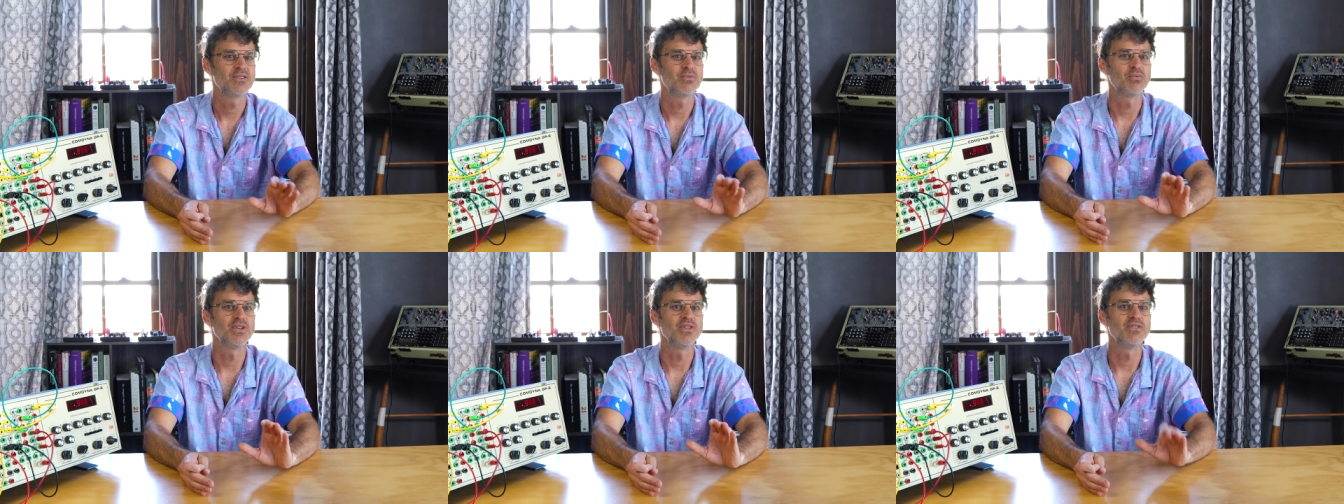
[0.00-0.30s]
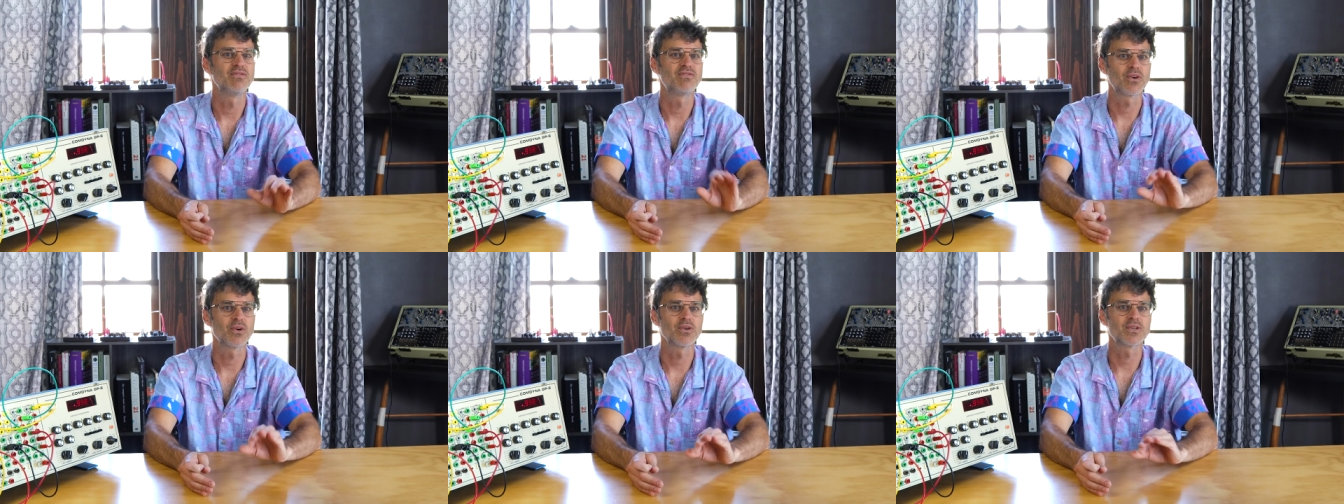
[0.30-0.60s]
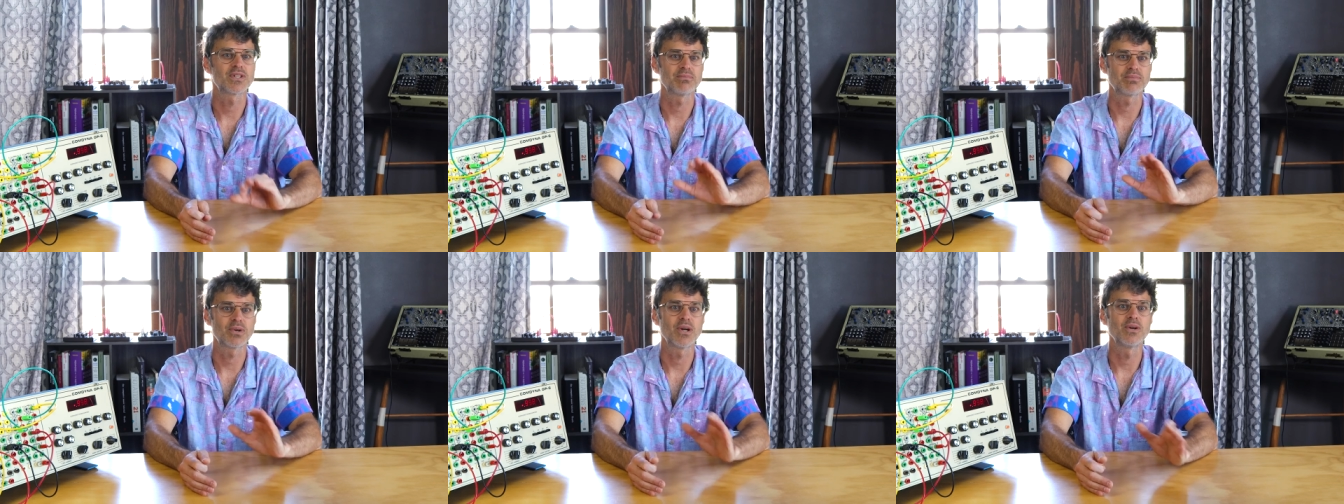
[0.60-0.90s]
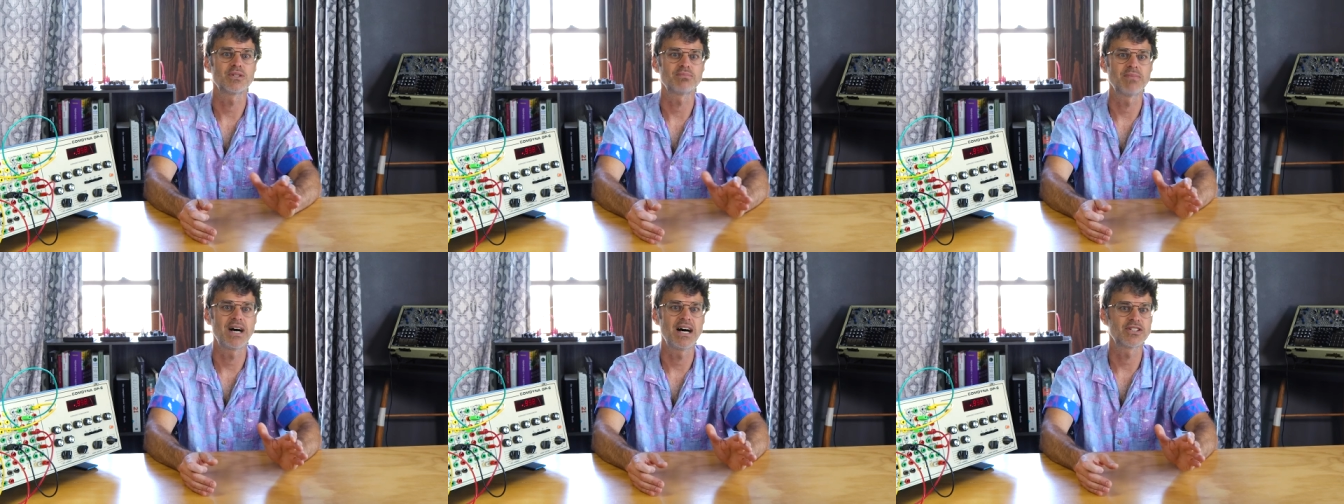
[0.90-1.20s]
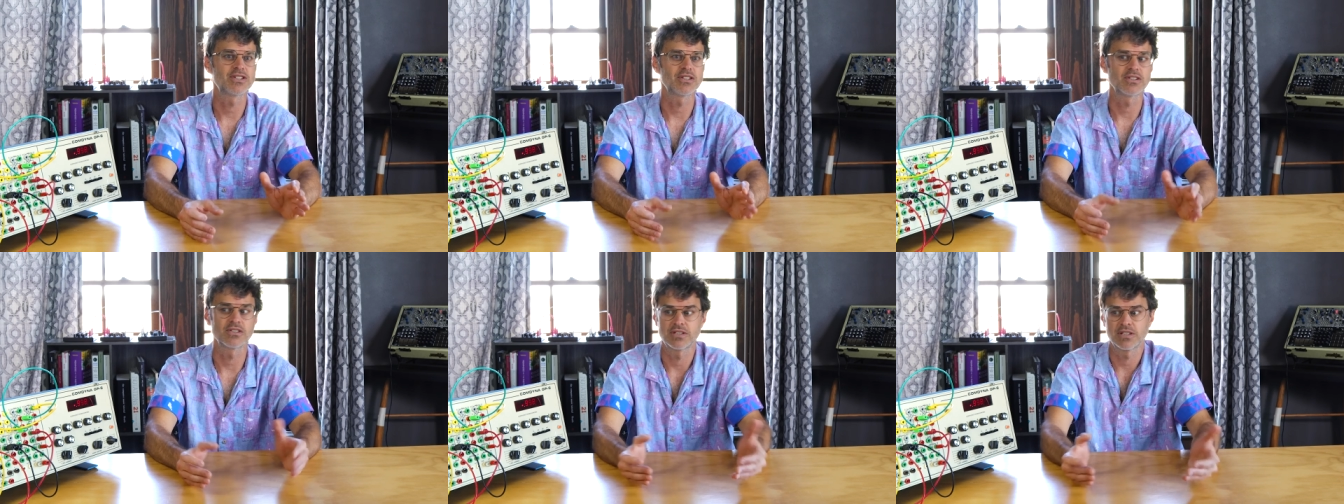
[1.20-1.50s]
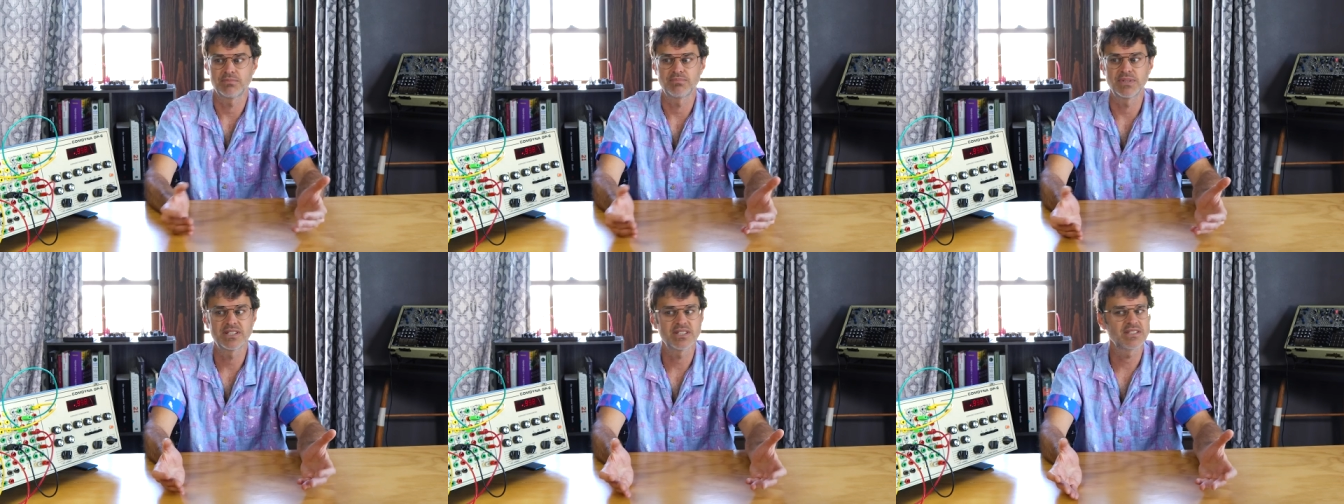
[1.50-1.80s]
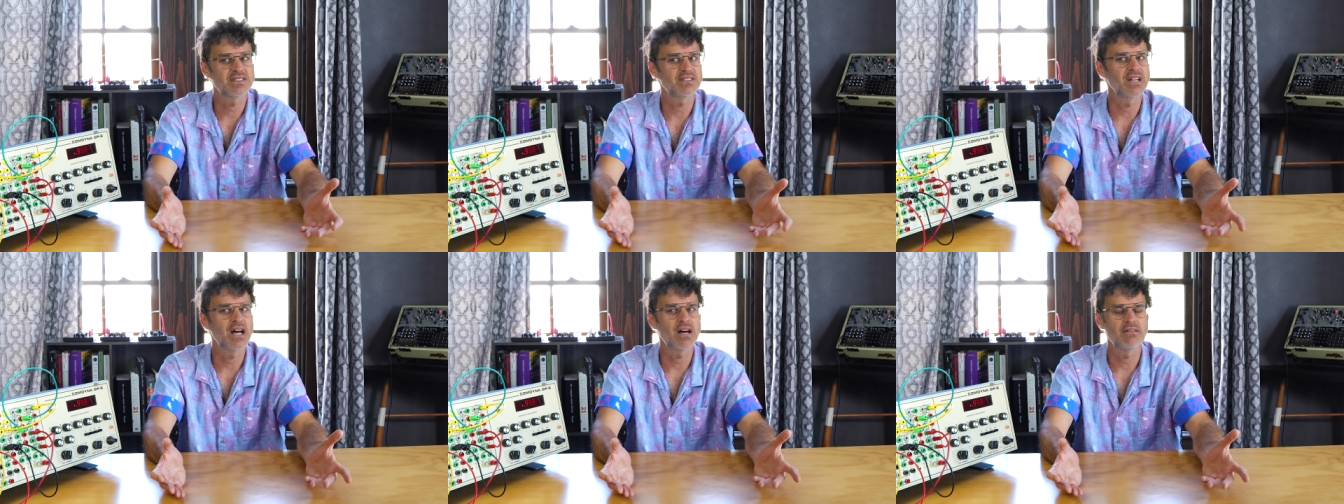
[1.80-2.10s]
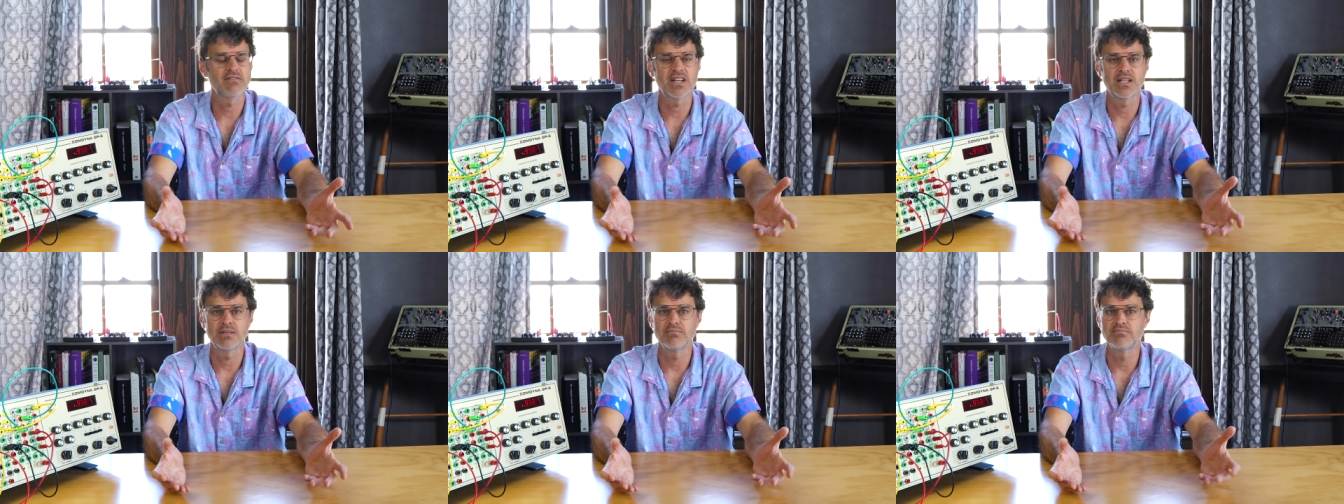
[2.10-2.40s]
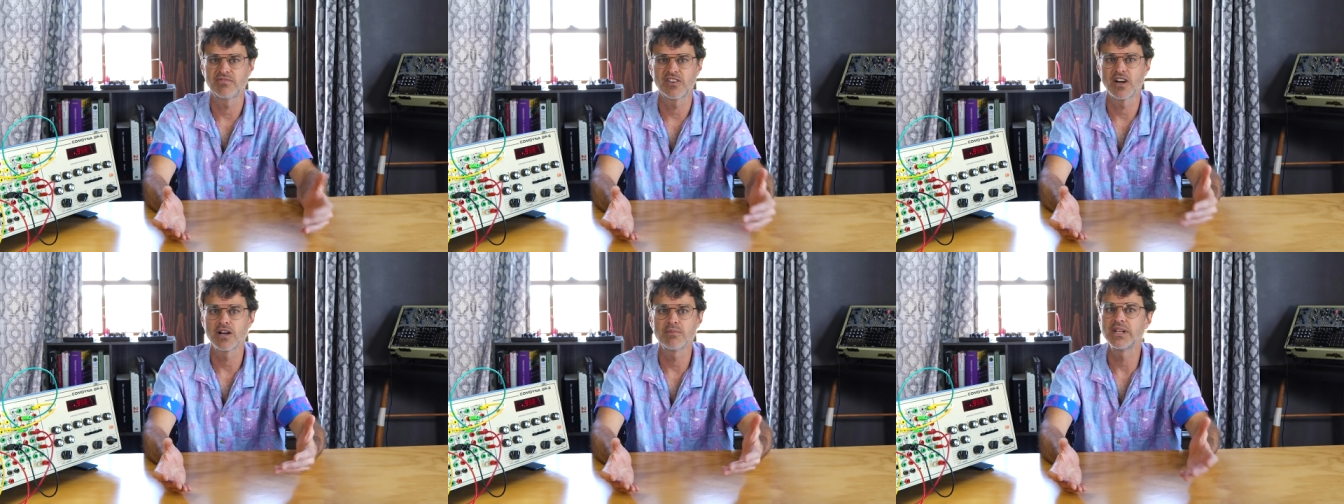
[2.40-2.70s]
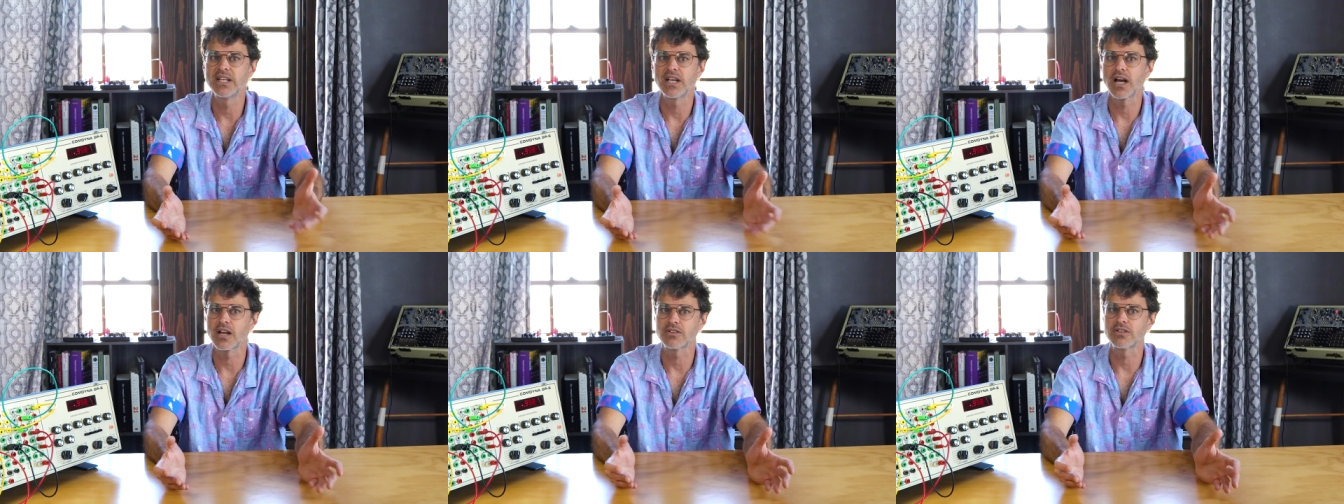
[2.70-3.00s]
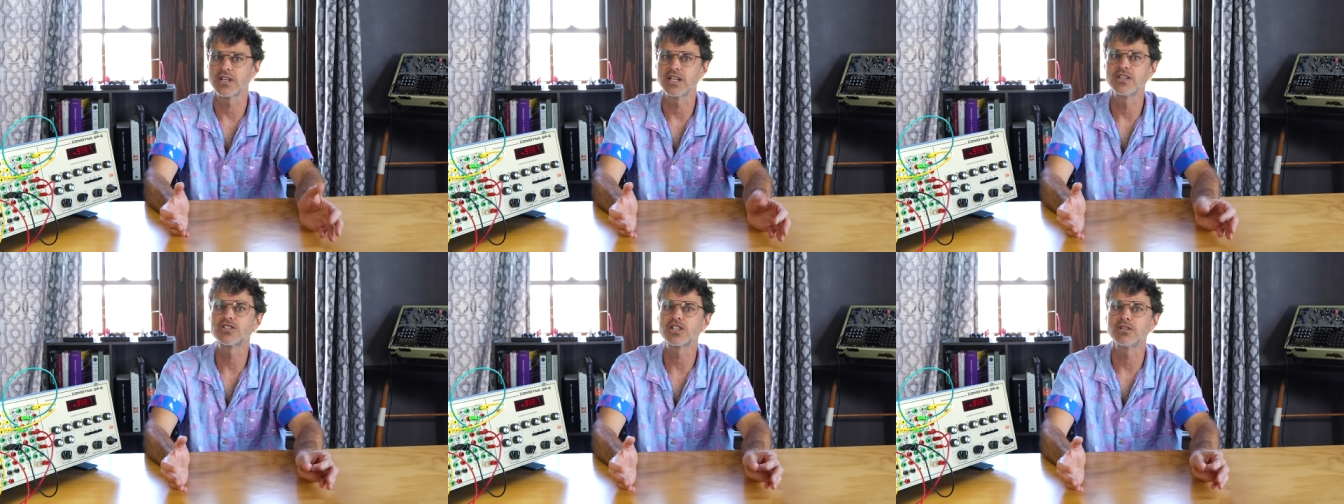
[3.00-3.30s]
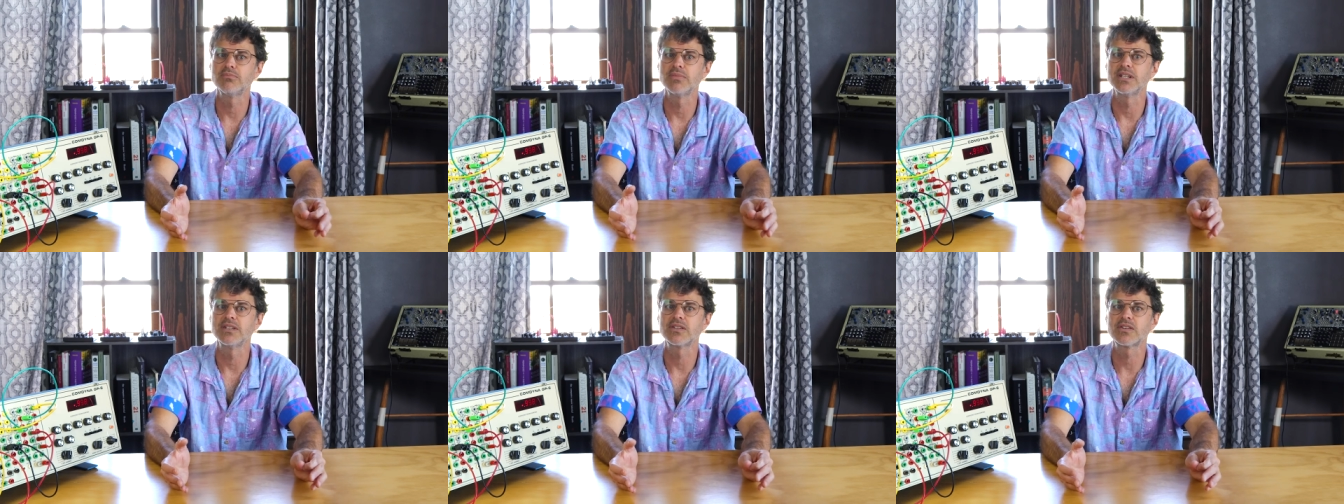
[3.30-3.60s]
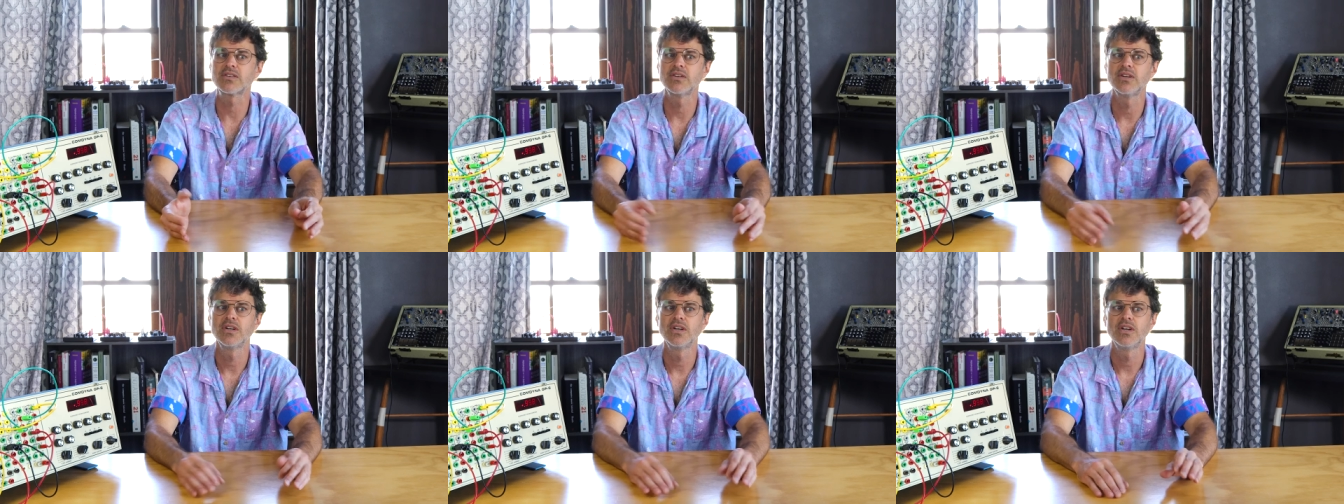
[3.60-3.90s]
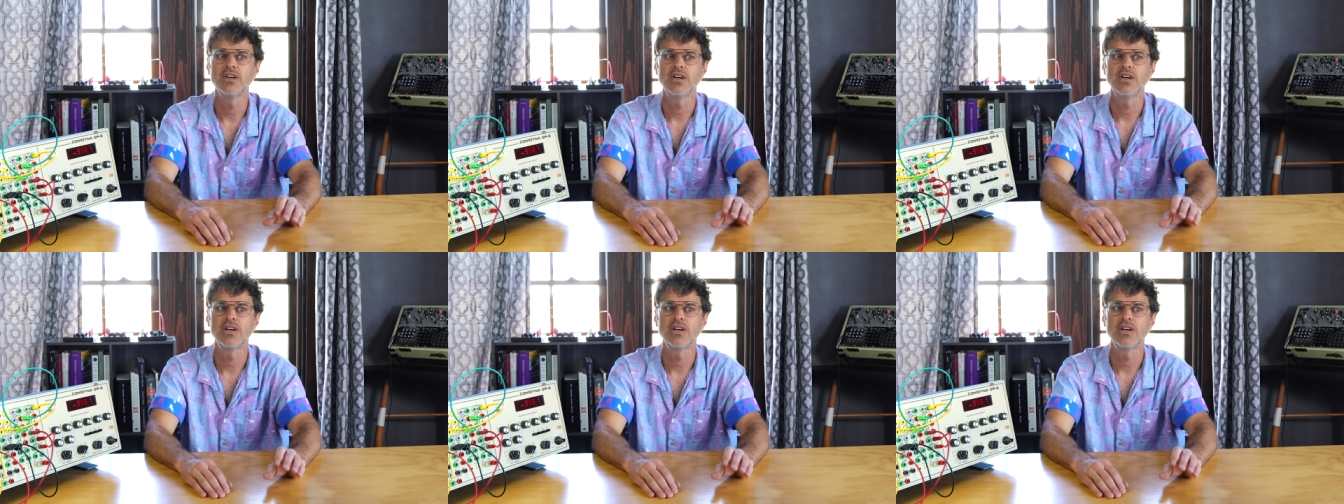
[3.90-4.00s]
when you first approach modular, just because not very, very many other instruments